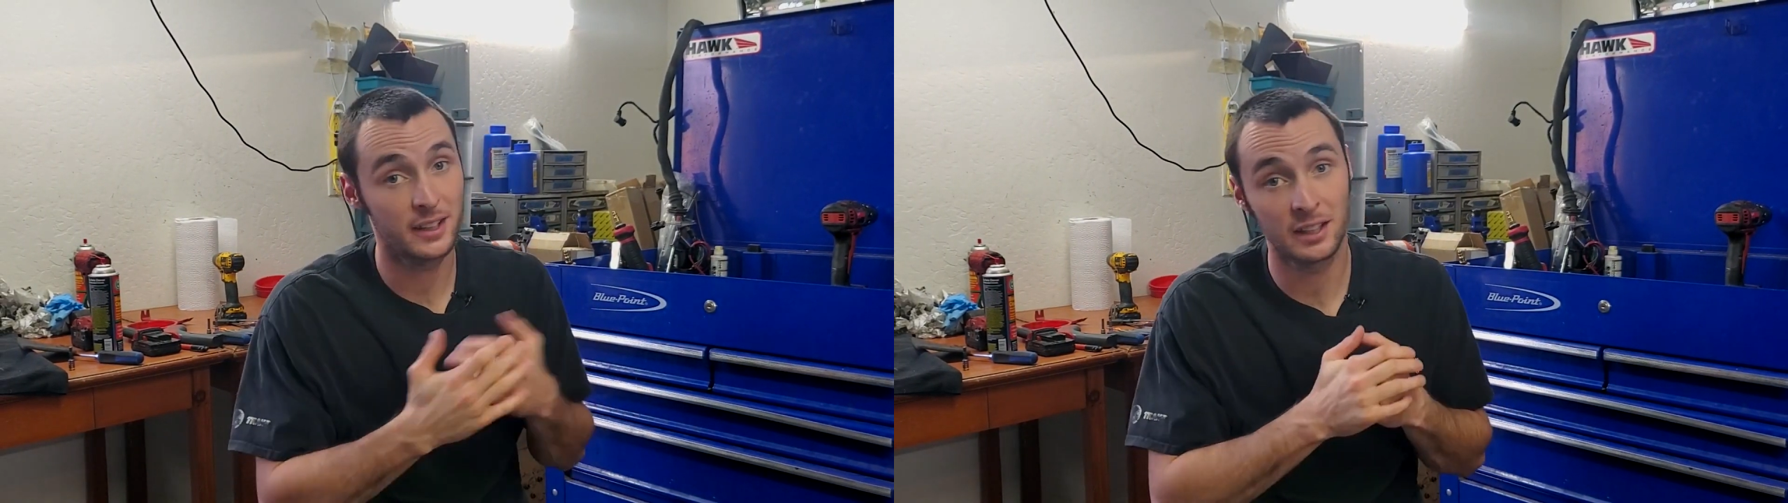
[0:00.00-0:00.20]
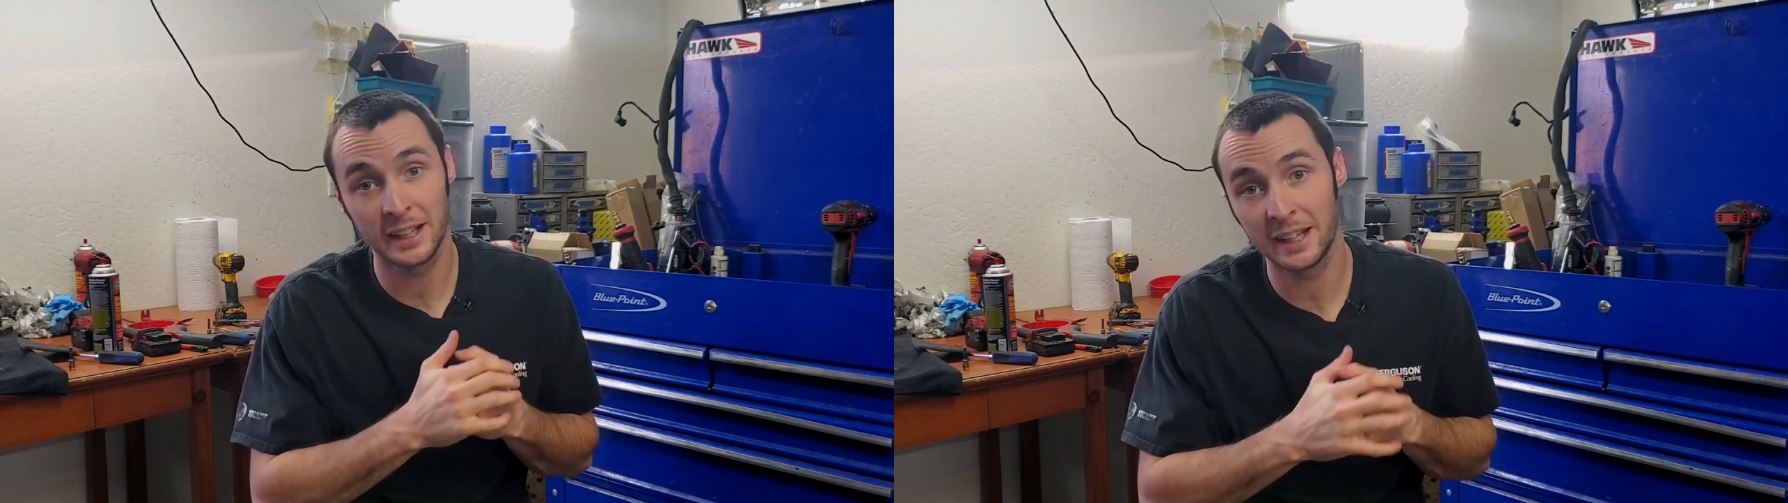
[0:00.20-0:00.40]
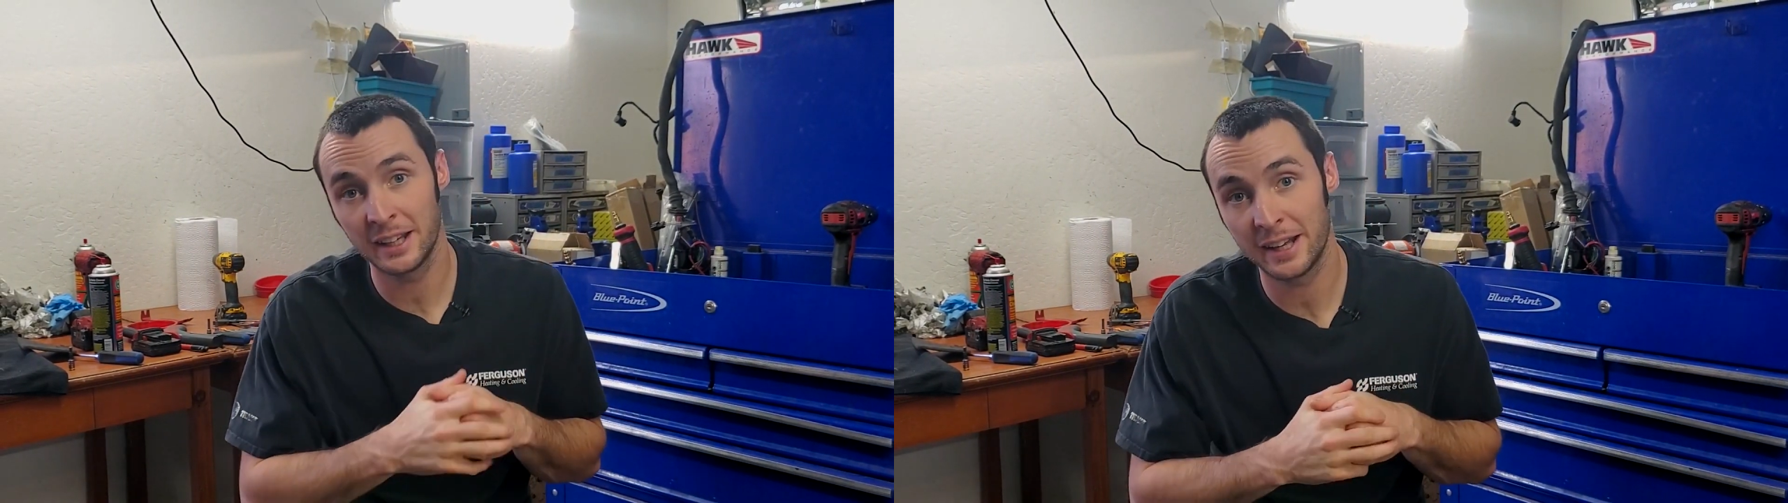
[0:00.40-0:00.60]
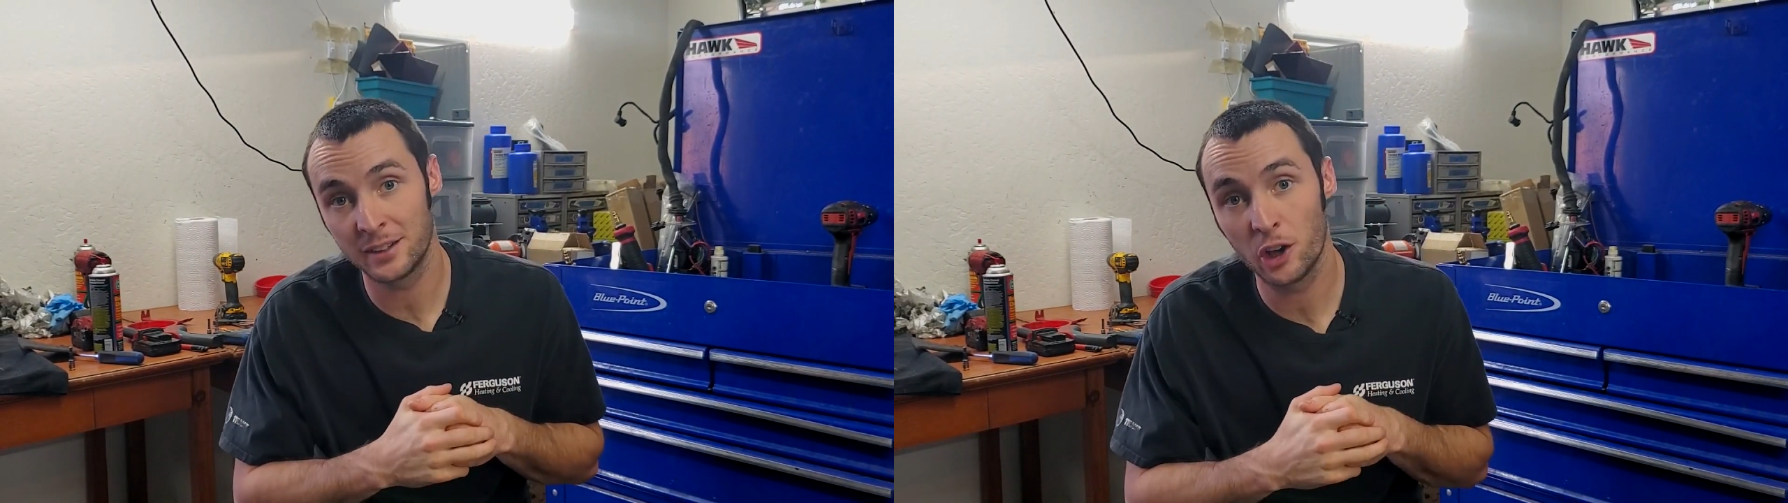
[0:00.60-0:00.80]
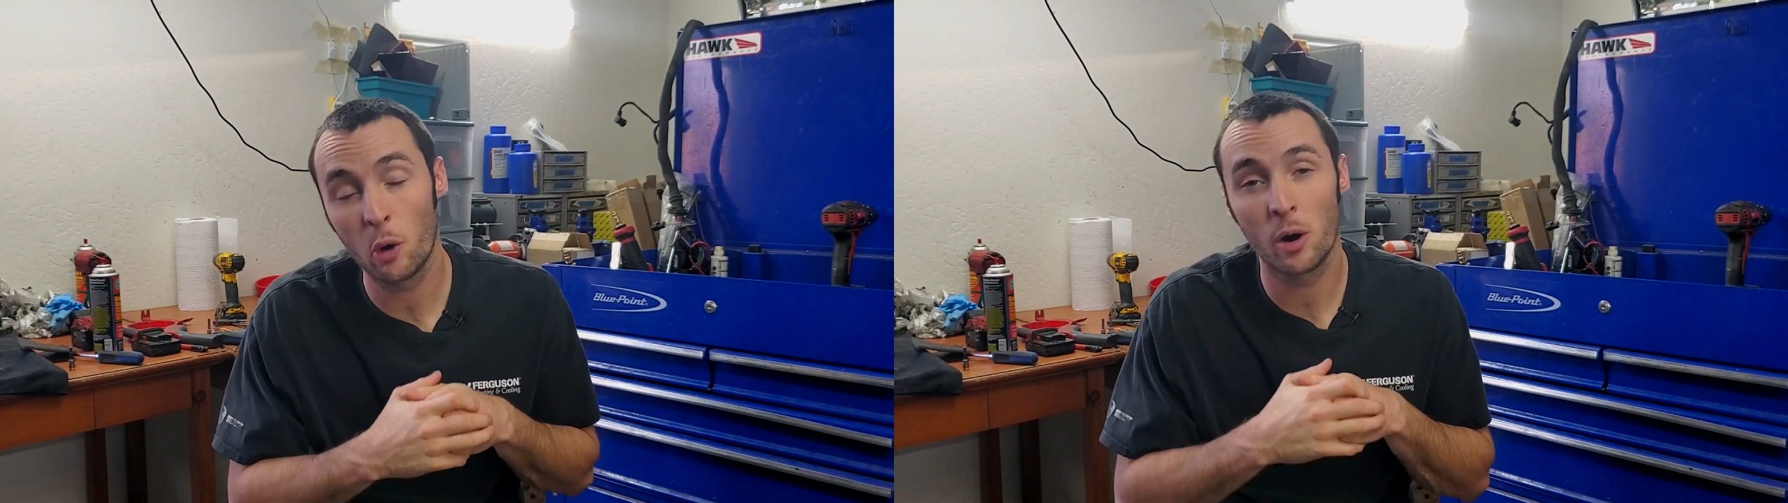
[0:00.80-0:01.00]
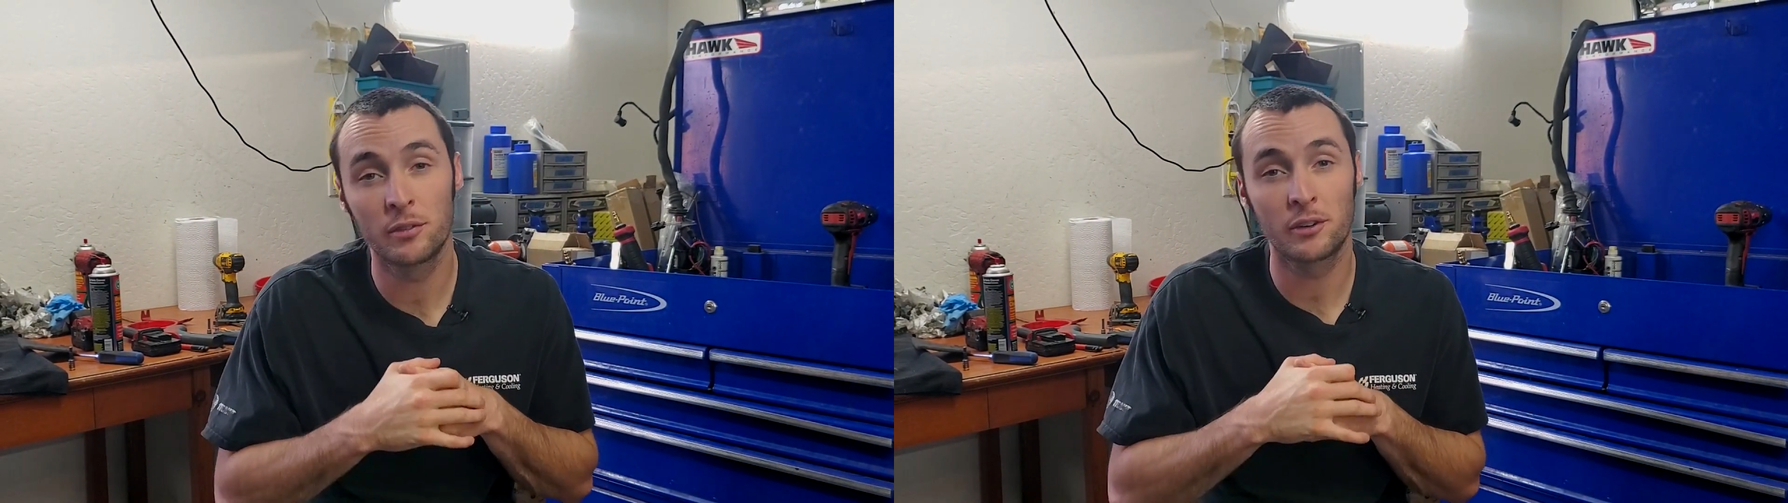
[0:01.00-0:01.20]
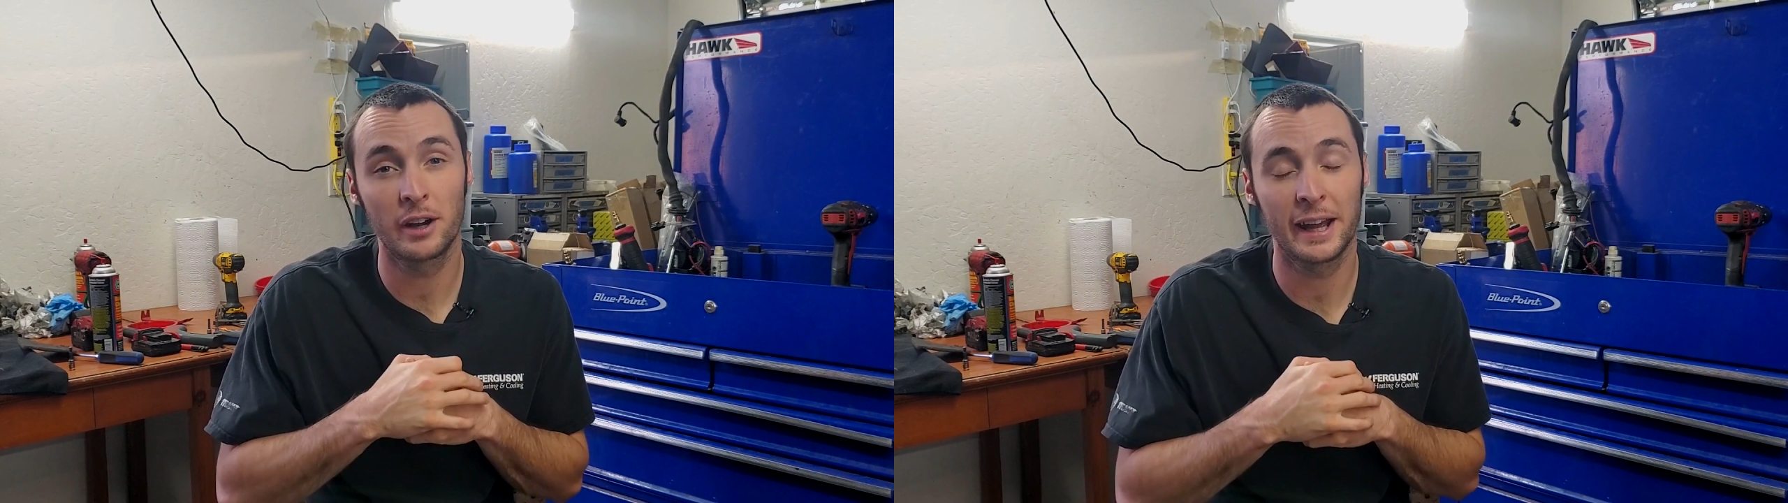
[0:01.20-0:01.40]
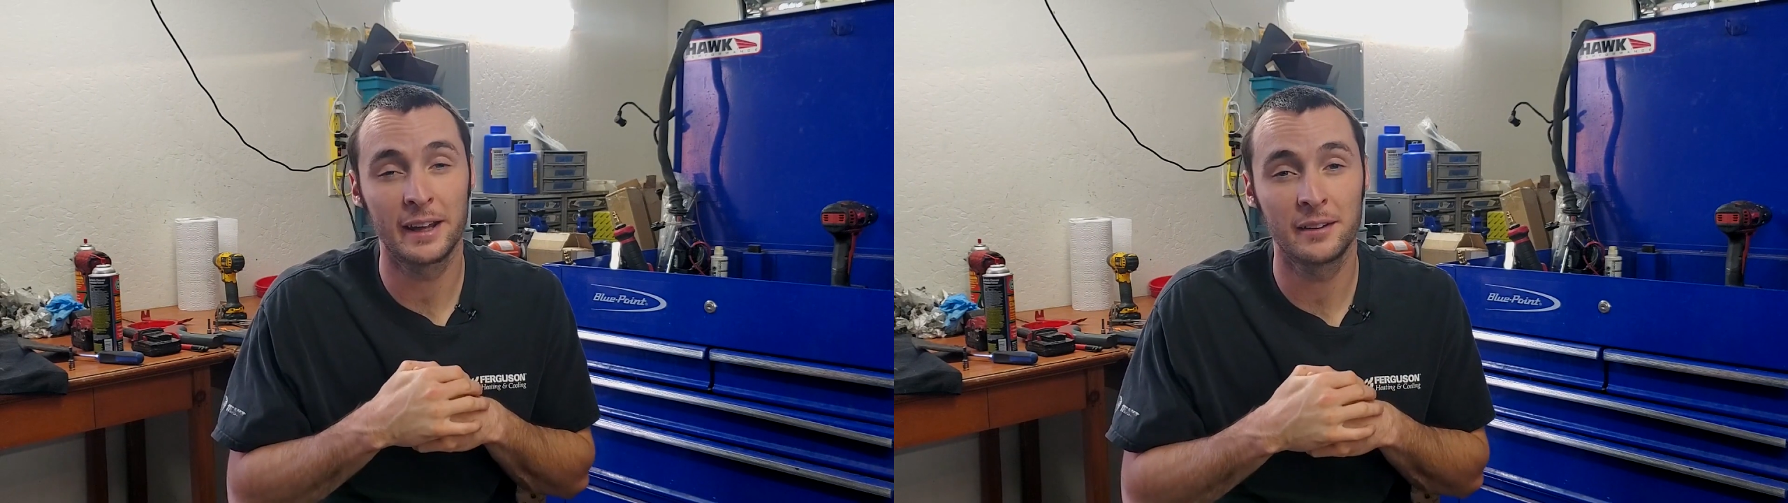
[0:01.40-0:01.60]
clean and go over
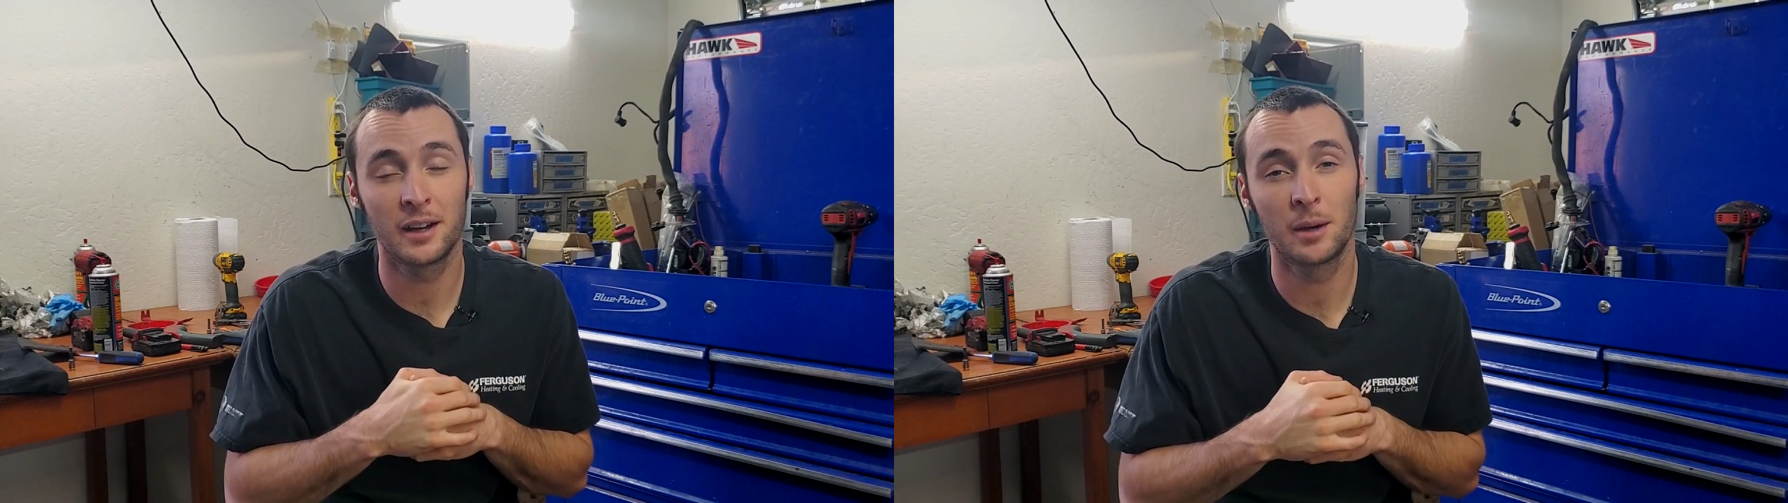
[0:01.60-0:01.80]
and